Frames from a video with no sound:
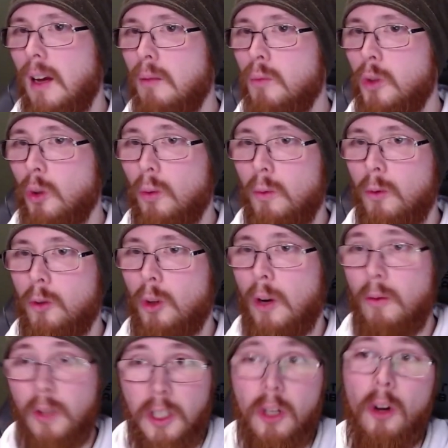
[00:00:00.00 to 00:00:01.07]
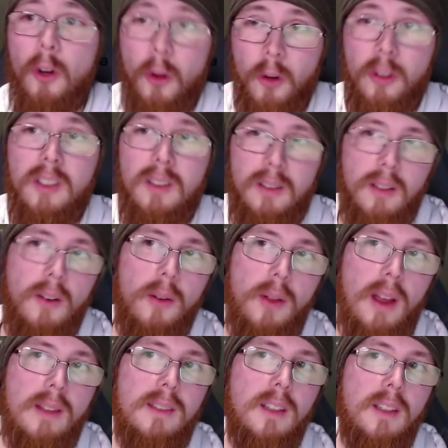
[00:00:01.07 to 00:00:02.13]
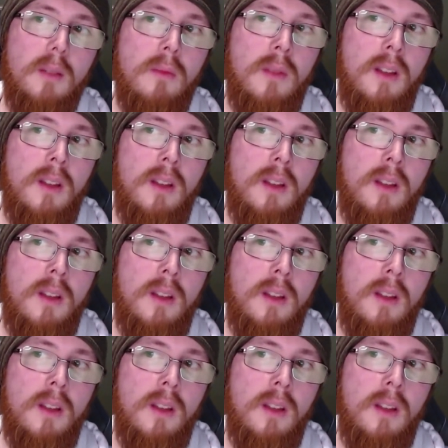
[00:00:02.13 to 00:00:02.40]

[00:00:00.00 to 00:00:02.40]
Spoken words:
So I really got hooked around that time.